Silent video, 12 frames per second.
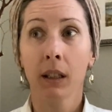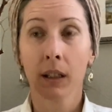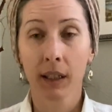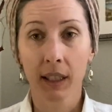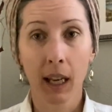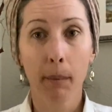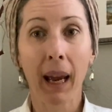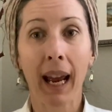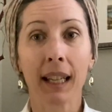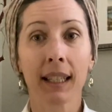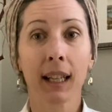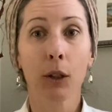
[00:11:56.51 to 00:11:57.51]
the same
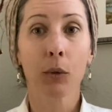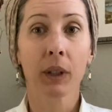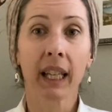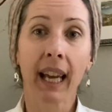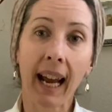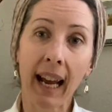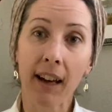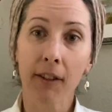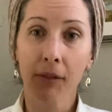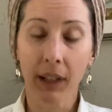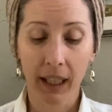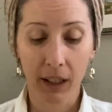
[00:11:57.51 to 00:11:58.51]
ads I already
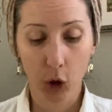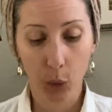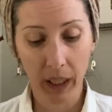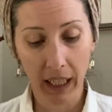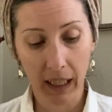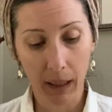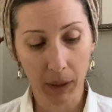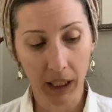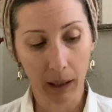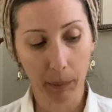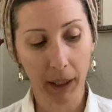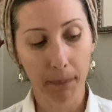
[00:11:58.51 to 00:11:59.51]
have and tweaking them a
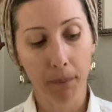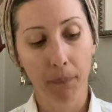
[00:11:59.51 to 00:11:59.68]
little bit.